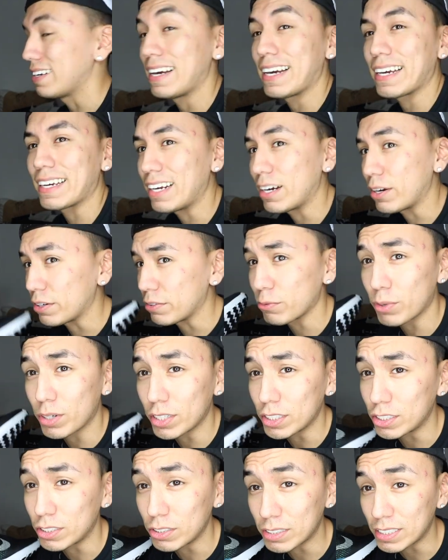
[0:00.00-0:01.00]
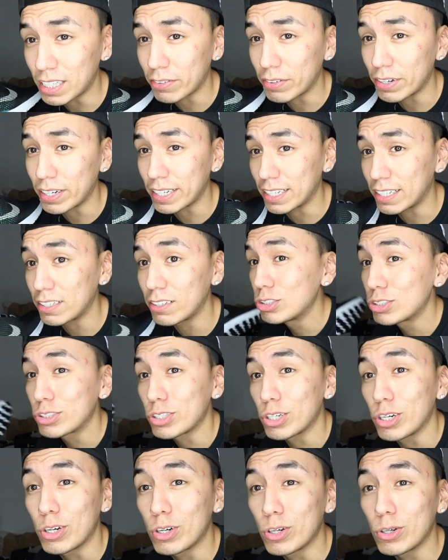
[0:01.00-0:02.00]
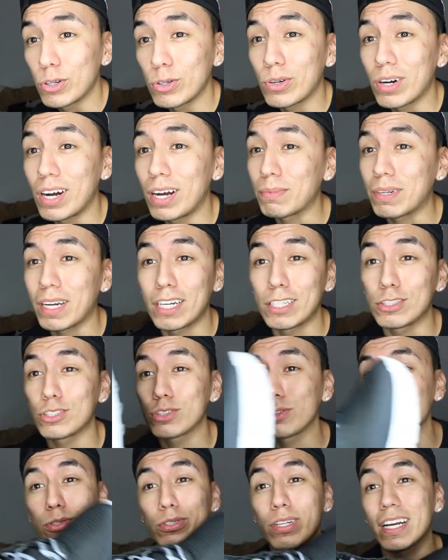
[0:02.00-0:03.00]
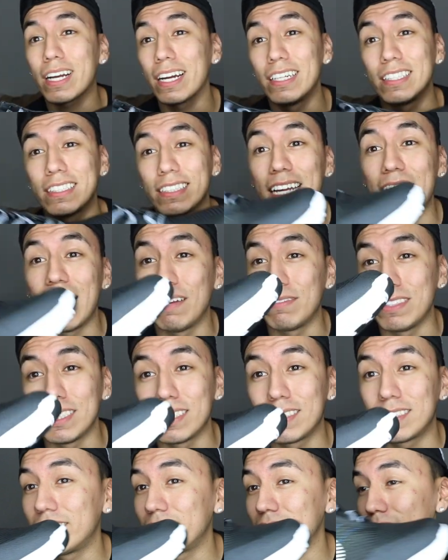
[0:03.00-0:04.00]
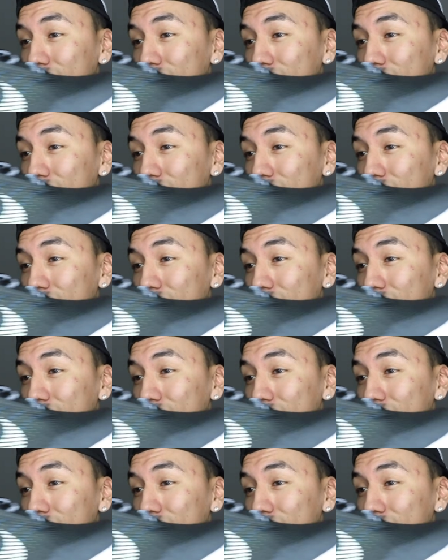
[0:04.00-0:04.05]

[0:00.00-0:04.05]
I cannot even wear these shoes out right now. So I'm kind of screwed. I kind of just have these